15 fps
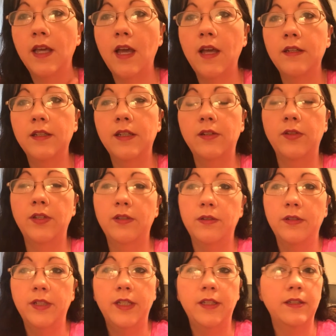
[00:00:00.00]
that, you know,
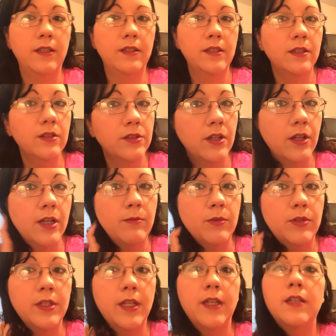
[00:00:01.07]
either eat it at dinner time
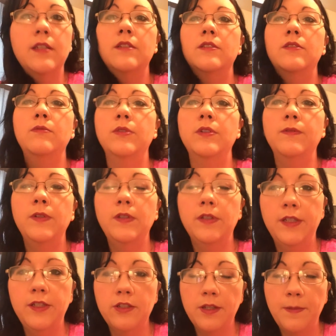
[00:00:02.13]
or take it to work for
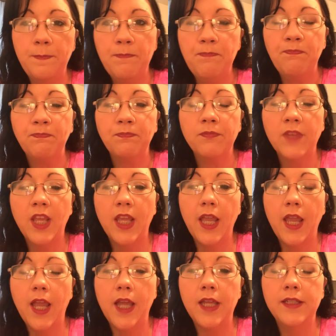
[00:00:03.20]
lunch.
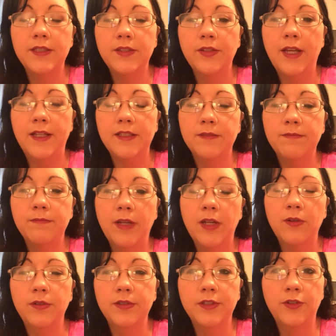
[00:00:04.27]
And so that's my
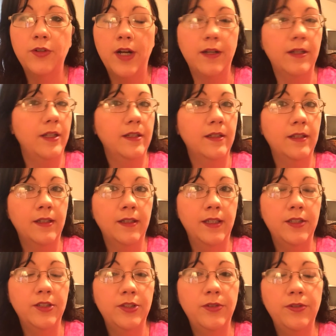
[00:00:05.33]
goal is to try to eat at
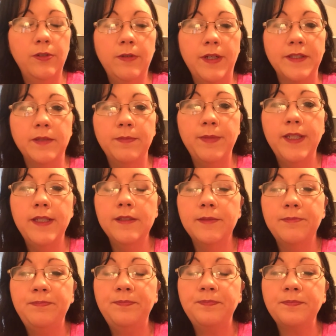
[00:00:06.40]
least two new
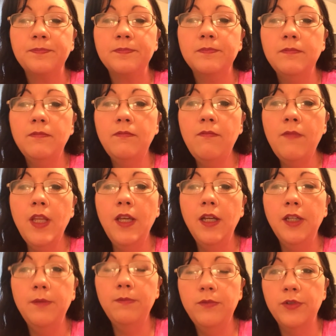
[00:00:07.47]
recipes.
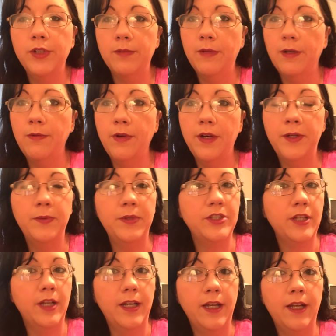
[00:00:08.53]
Um, drink my water,
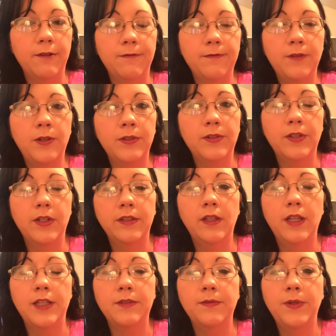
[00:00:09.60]
which I have faltered on the
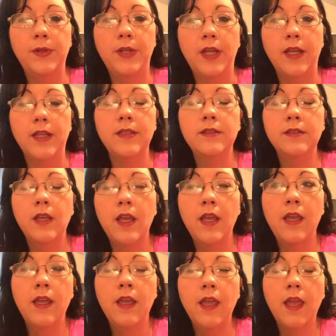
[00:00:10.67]
last few days.
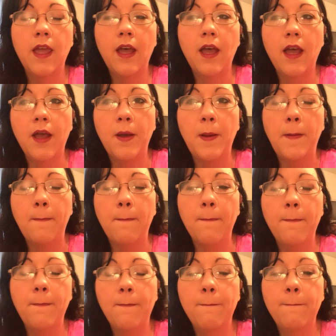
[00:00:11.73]

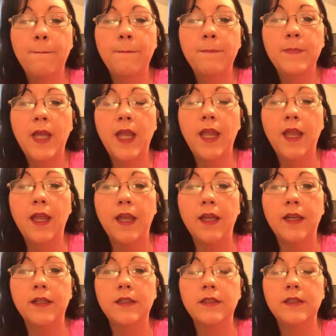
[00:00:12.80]
Um,
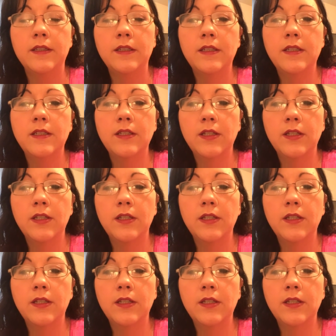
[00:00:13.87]
and